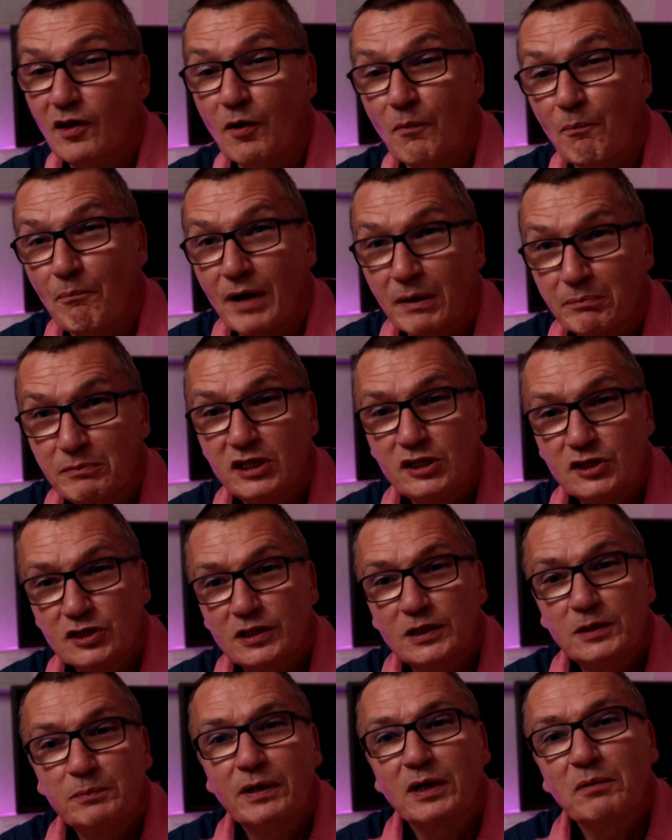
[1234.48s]
mummy
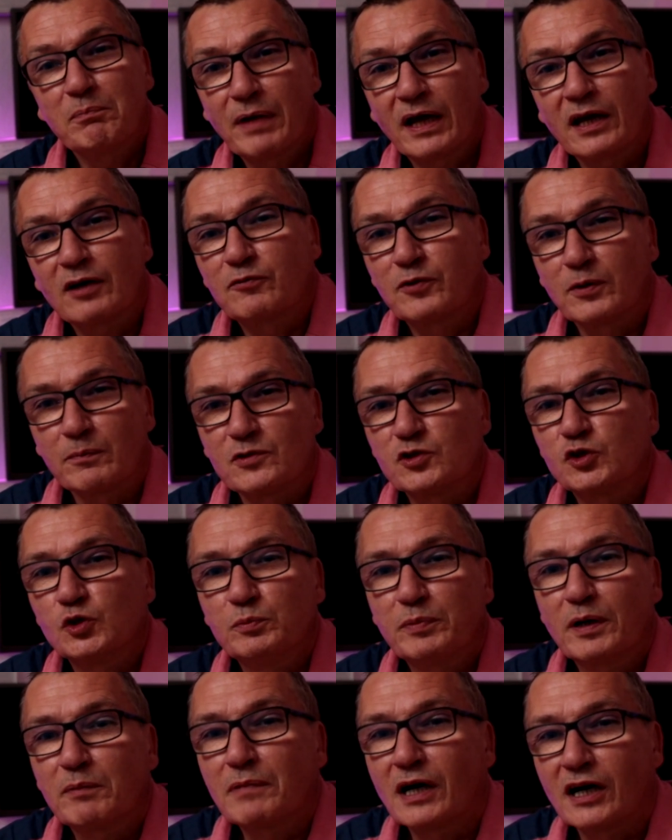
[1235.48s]
sleeping bag from the
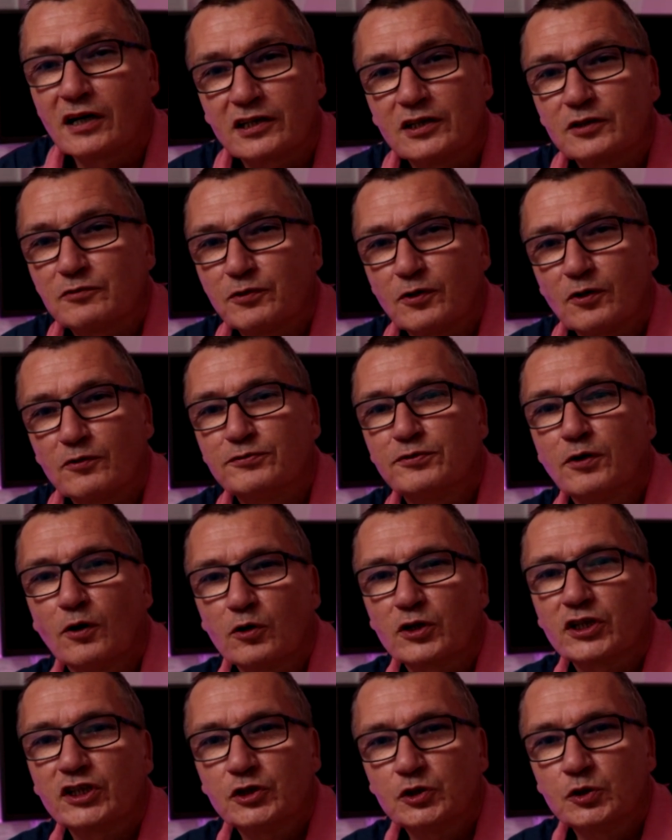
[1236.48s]
supermarket for
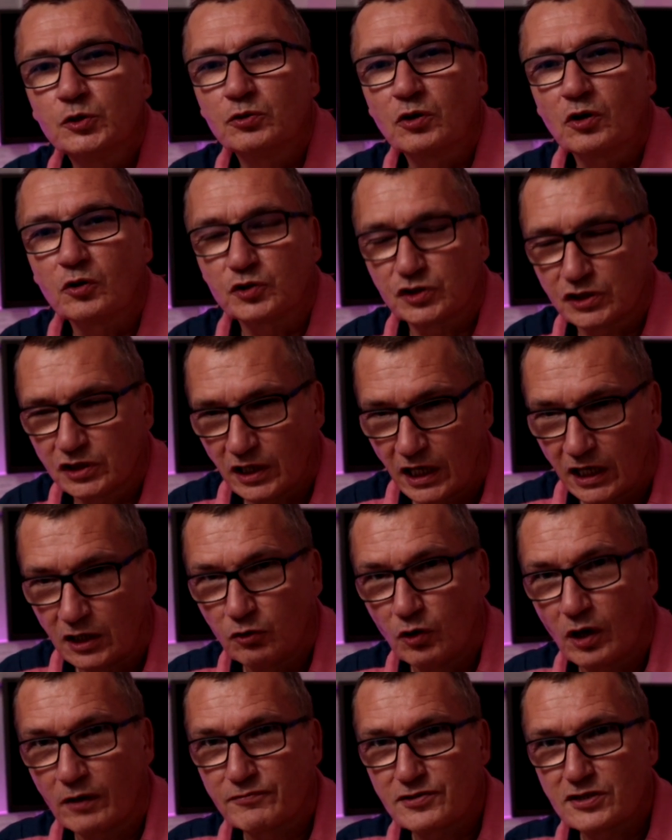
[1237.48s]
40 euros and
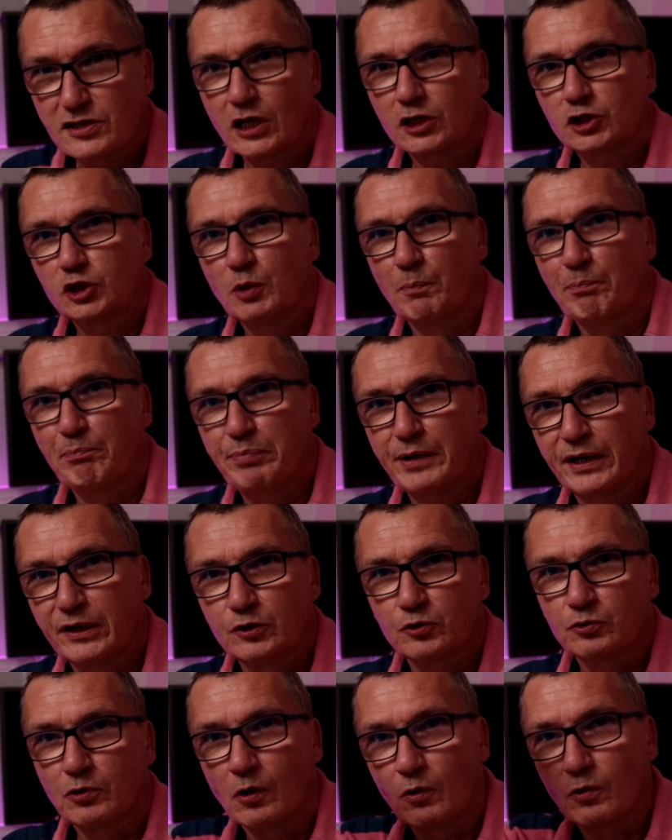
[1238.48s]
you have such a
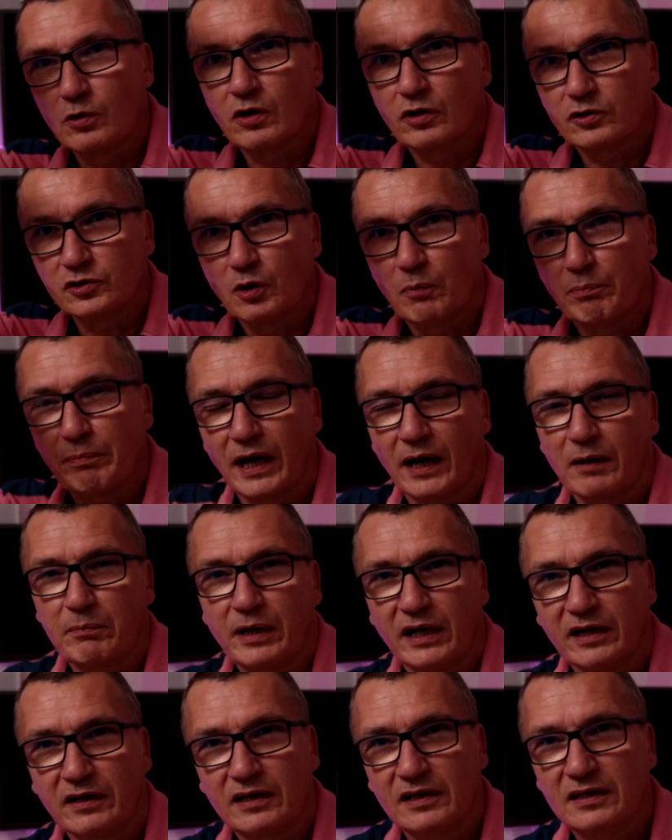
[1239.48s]
big roll on your
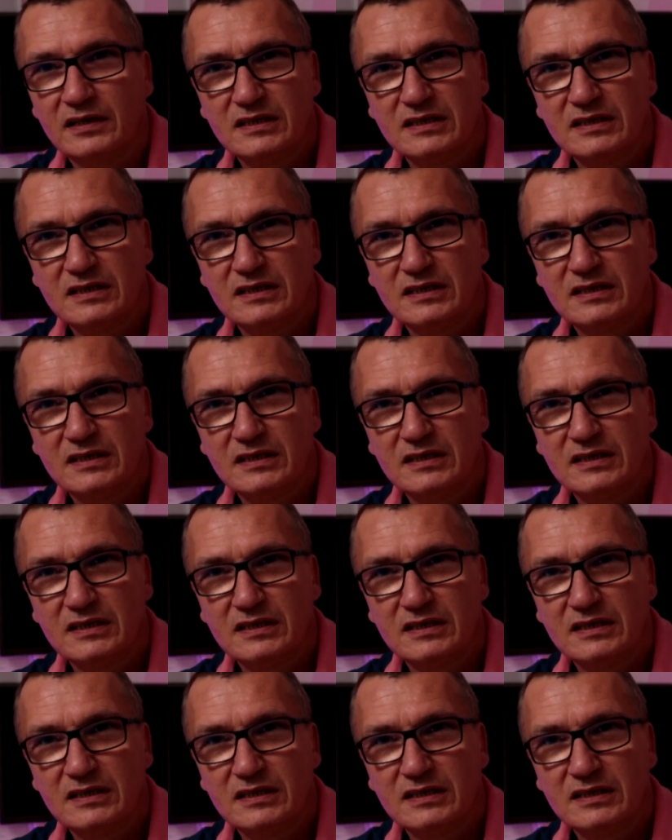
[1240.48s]
backpack.